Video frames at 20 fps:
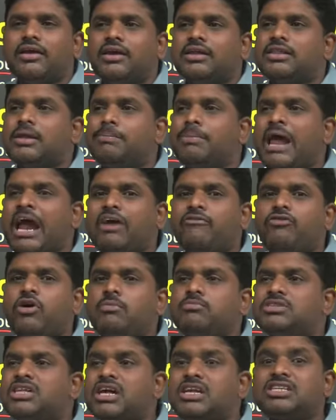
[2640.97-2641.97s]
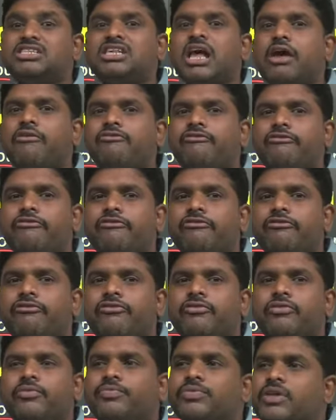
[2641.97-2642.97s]
The platforms are
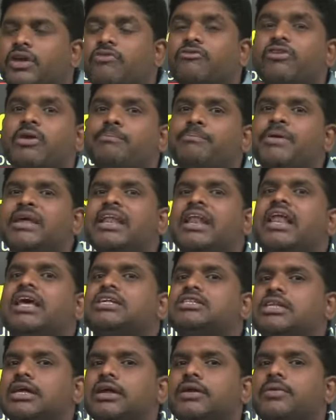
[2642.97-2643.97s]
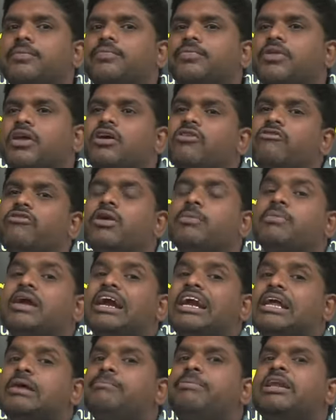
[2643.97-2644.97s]
safe from penalizing, from
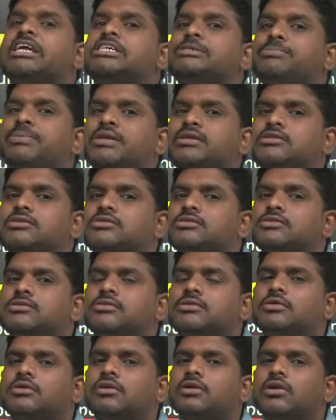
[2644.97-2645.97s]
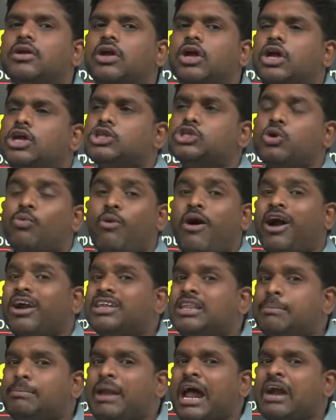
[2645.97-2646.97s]
getting punishments. So
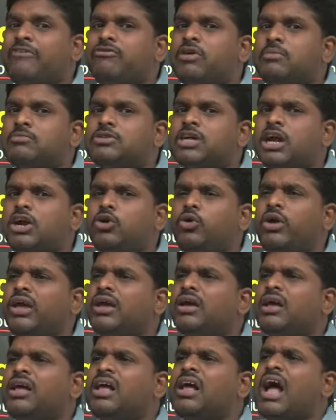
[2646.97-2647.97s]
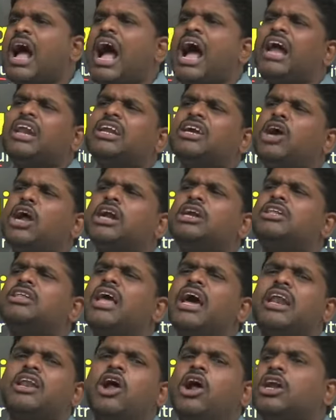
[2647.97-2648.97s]
what the platforms are doing,
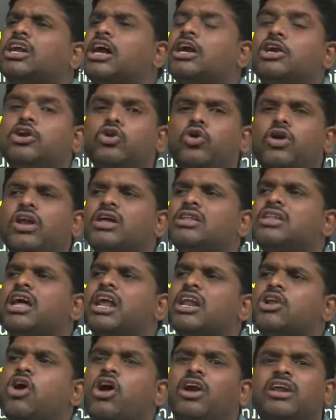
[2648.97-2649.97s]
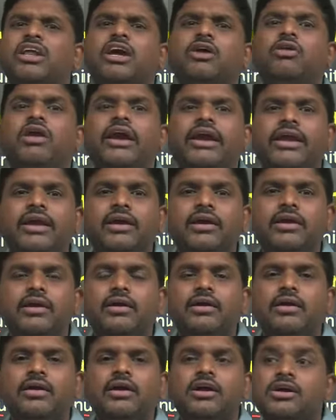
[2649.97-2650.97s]
they are not controlling, they are not regulating
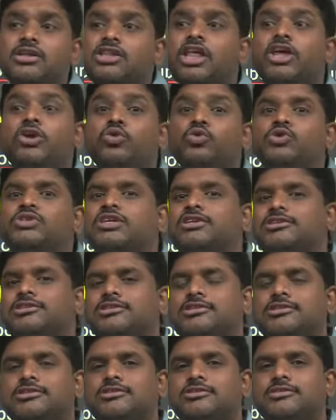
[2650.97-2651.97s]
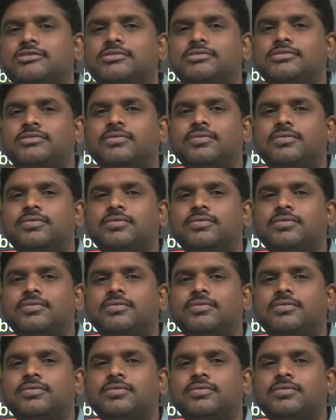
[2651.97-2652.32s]
the users.